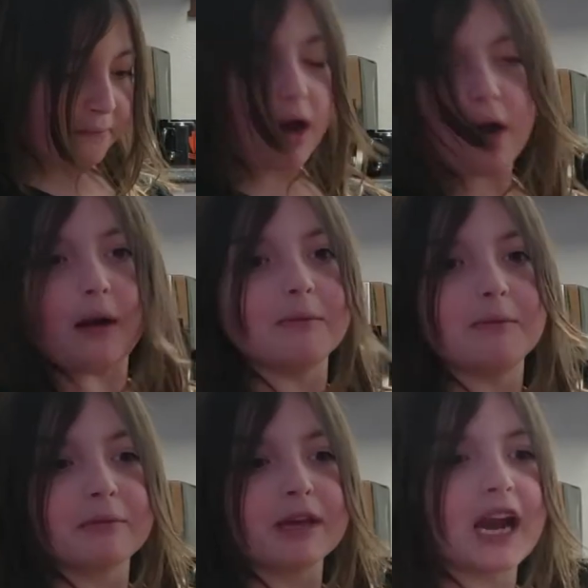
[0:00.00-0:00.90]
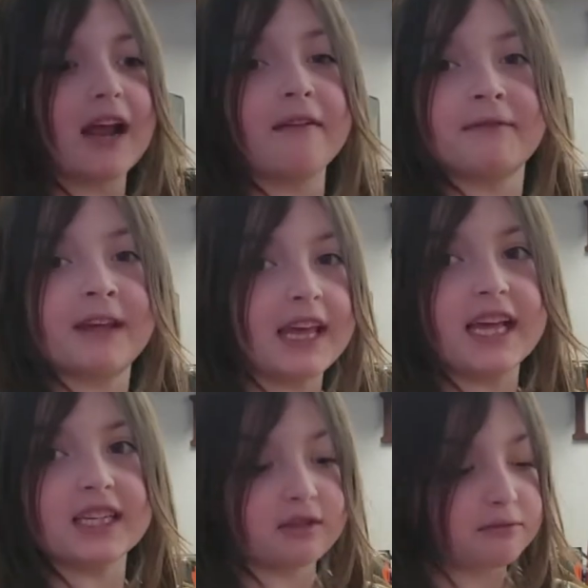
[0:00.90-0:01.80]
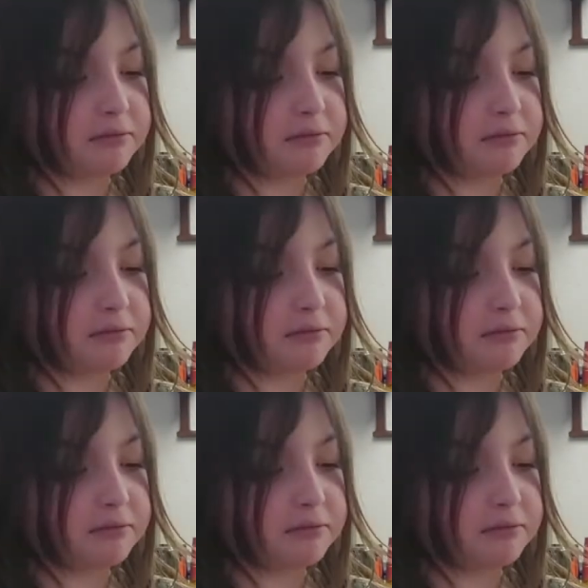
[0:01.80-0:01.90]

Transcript: Mom, can I use keys?